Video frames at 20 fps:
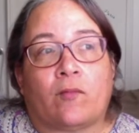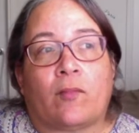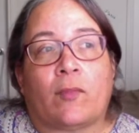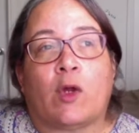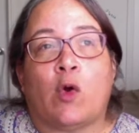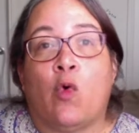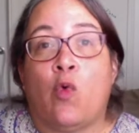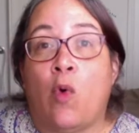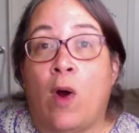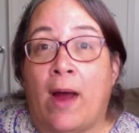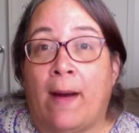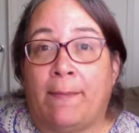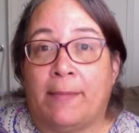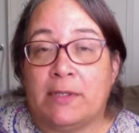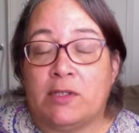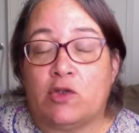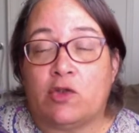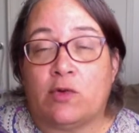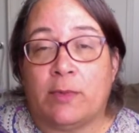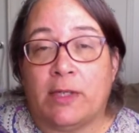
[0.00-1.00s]
who
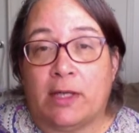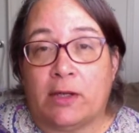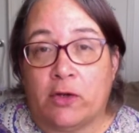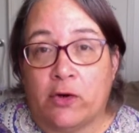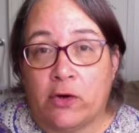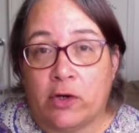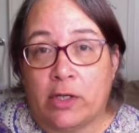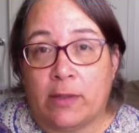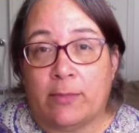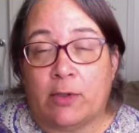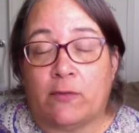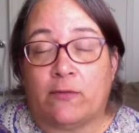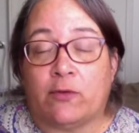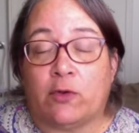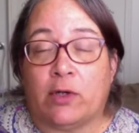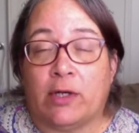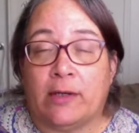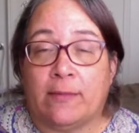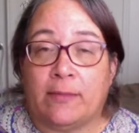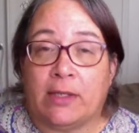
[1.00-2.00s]
happens to be 30, but for
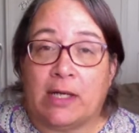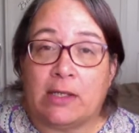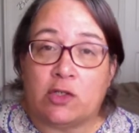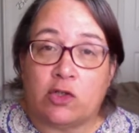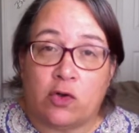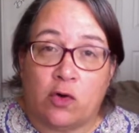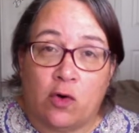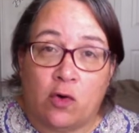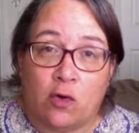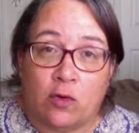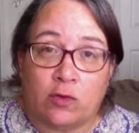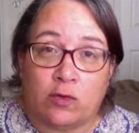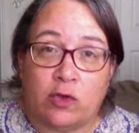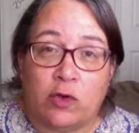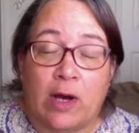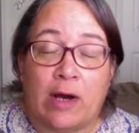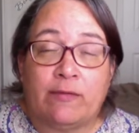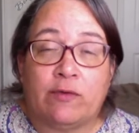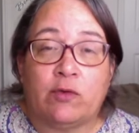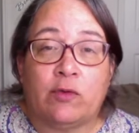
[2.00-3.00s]
him that's old. You
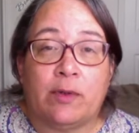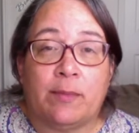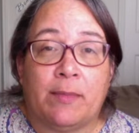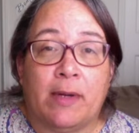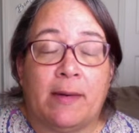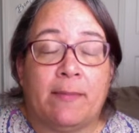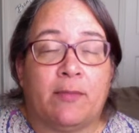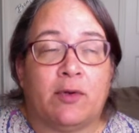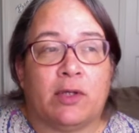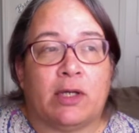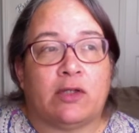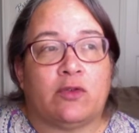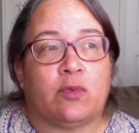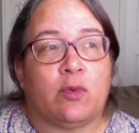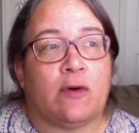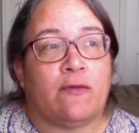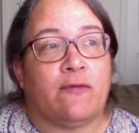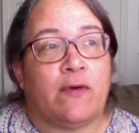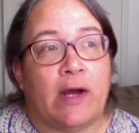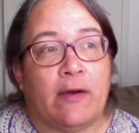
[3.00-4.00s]
have to remember that to
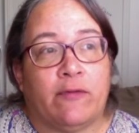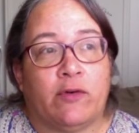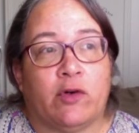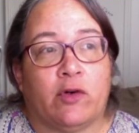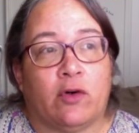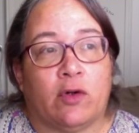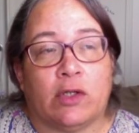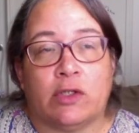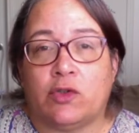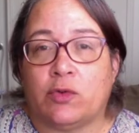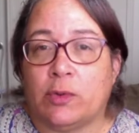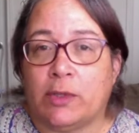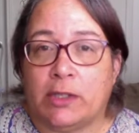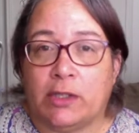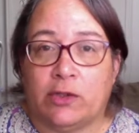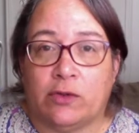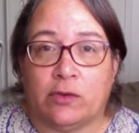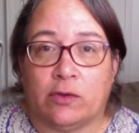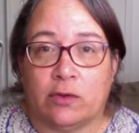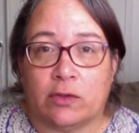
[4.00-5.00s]
a 5-year-old, a
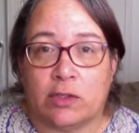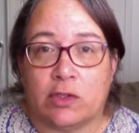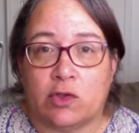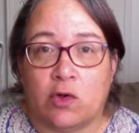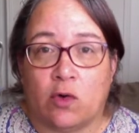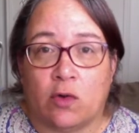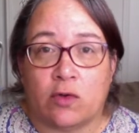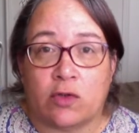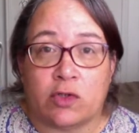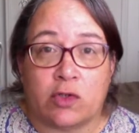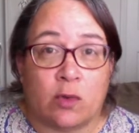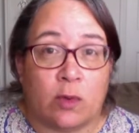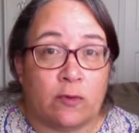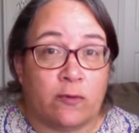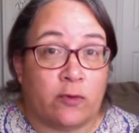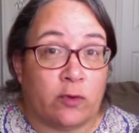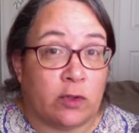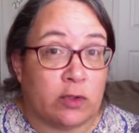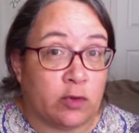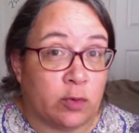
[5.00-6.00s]
20-year-old is old. So
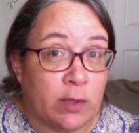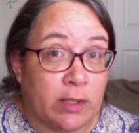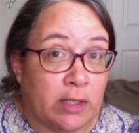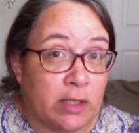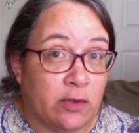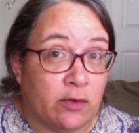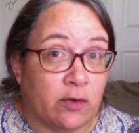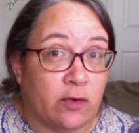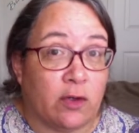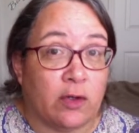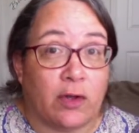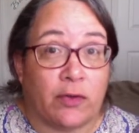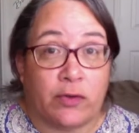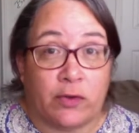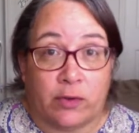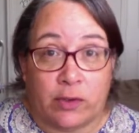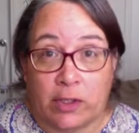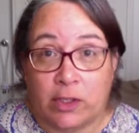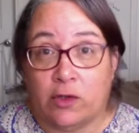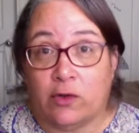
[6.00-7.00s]
for a 20-year-old, a
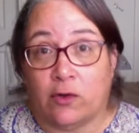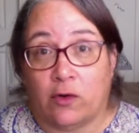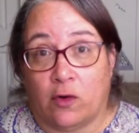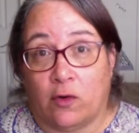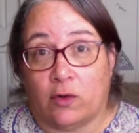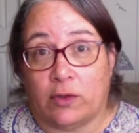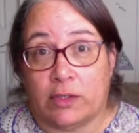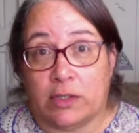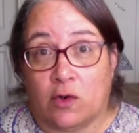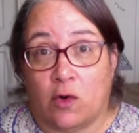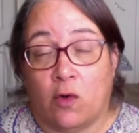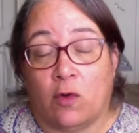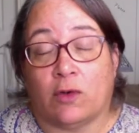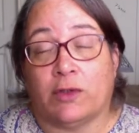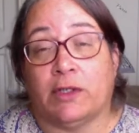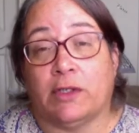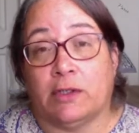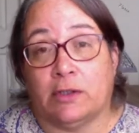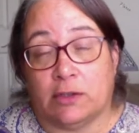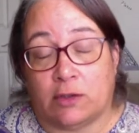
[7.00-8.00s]
30-year-old is old,
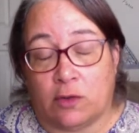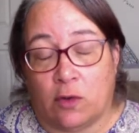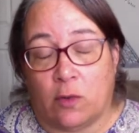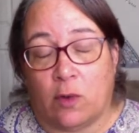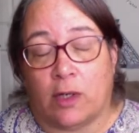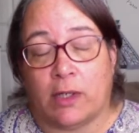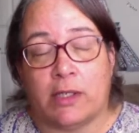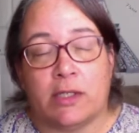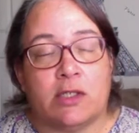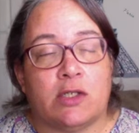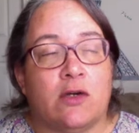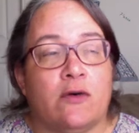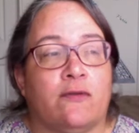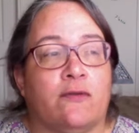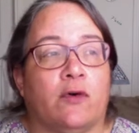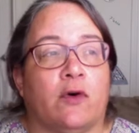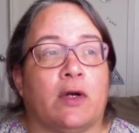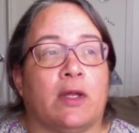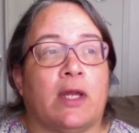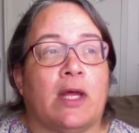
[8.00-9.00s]
and so on and so
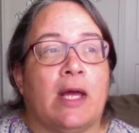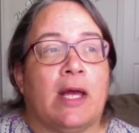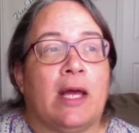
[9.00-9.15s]
forth.